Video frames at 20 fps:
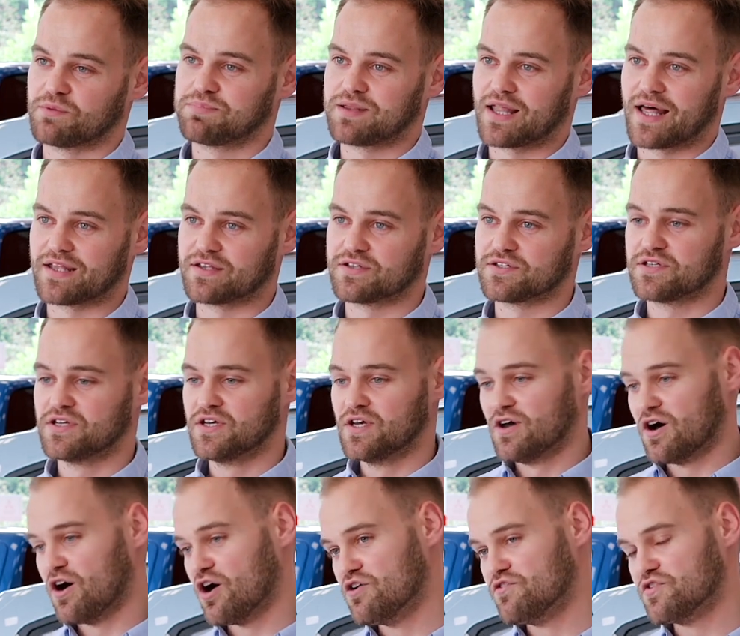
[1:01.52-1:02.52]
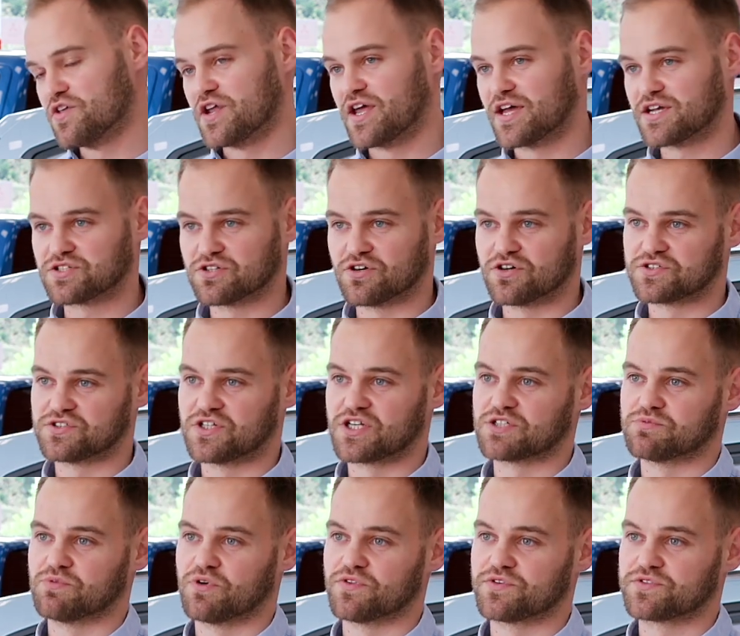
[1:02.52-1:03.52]
planned over the next sort of
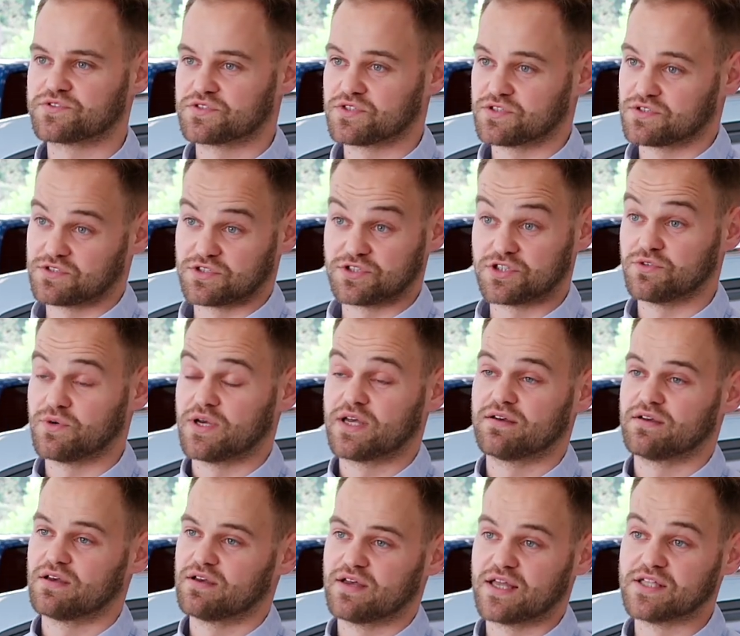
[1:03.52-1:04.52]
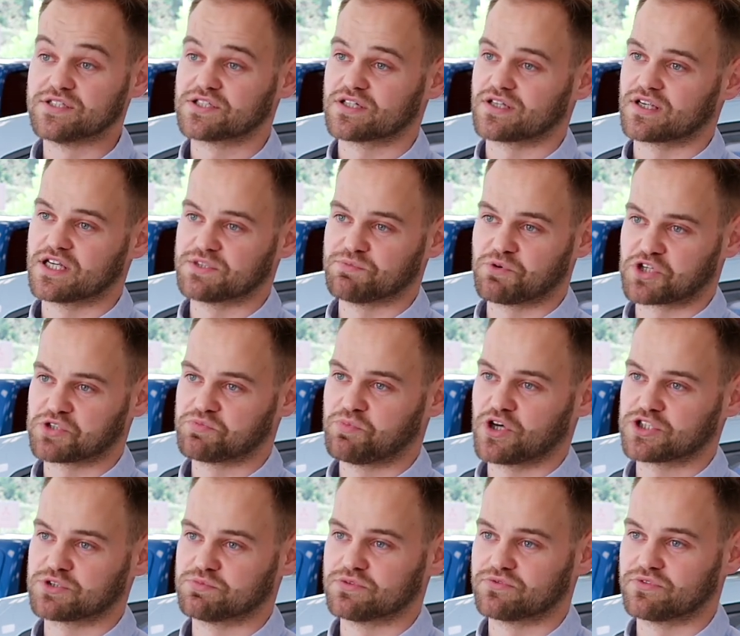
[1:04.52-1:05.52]
6 months to do it instantly as much as
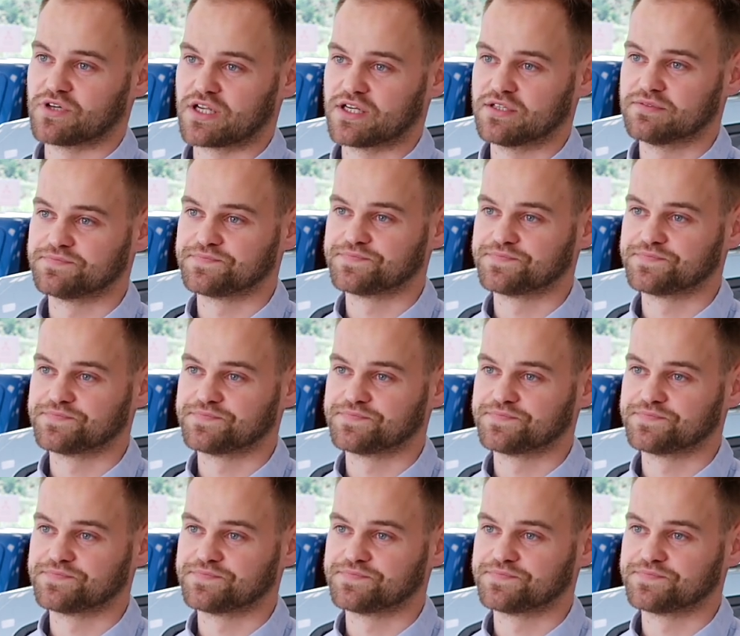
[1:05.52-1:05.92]
possible, really.